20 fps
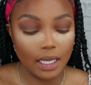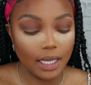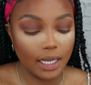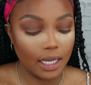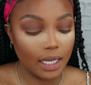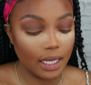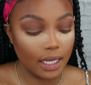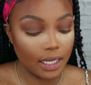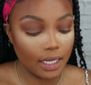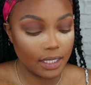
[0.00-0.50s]

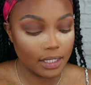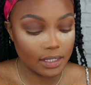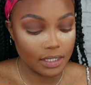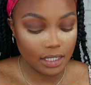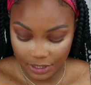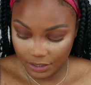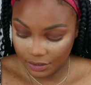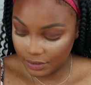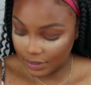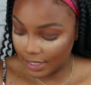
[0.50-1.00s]
and I'm
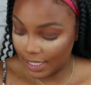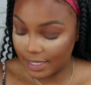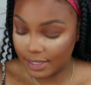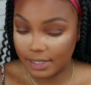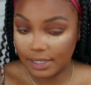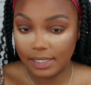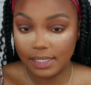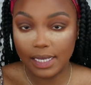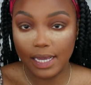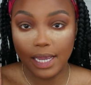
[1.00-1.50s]
gonna use that
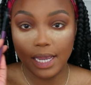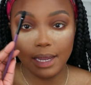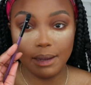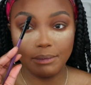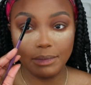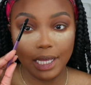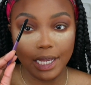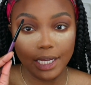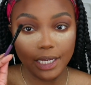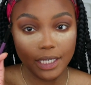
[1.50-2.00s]
same
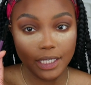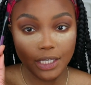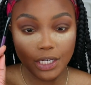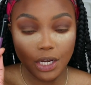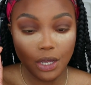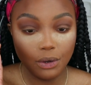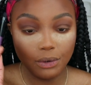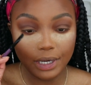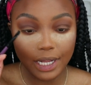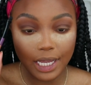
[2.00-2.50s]
like
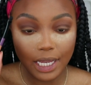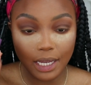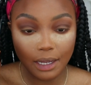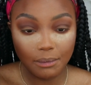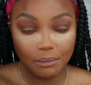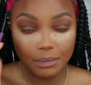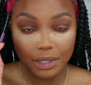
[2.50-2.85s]
no-name